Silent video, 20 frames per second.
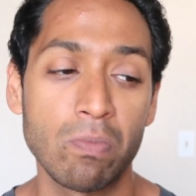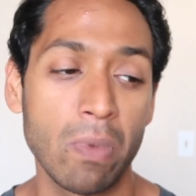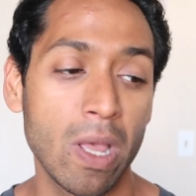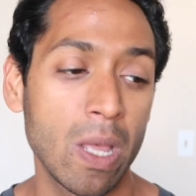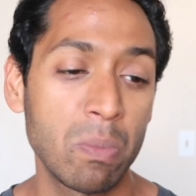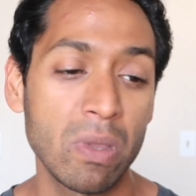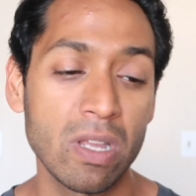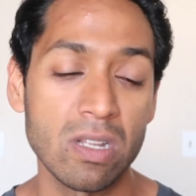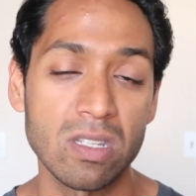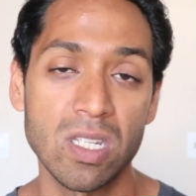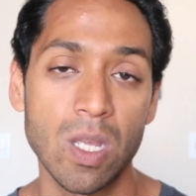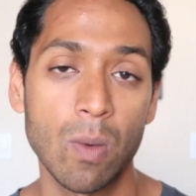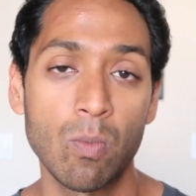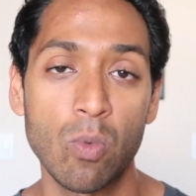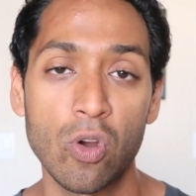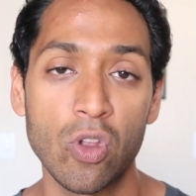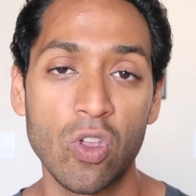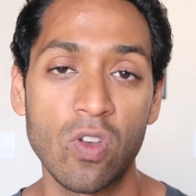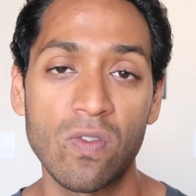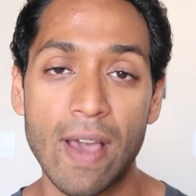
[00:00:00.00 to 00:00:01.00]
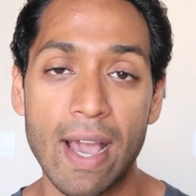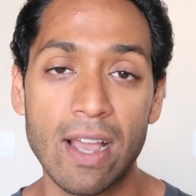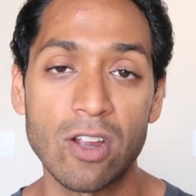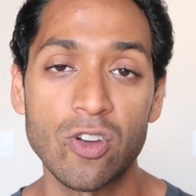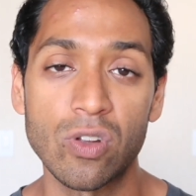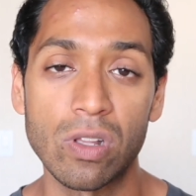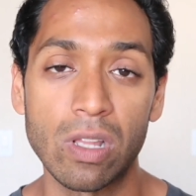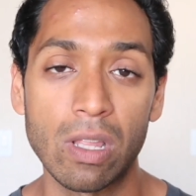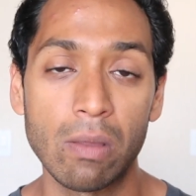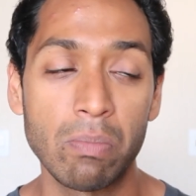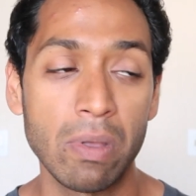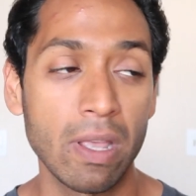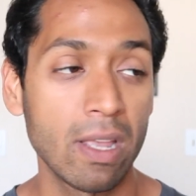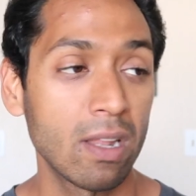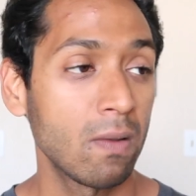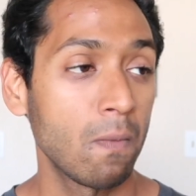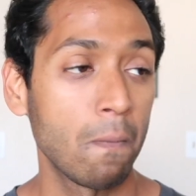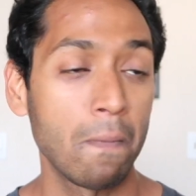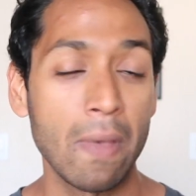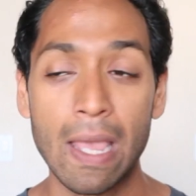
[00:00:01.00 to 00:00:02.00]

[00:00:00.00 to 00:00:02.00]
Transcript: Maybe it's somewhere you've actually been.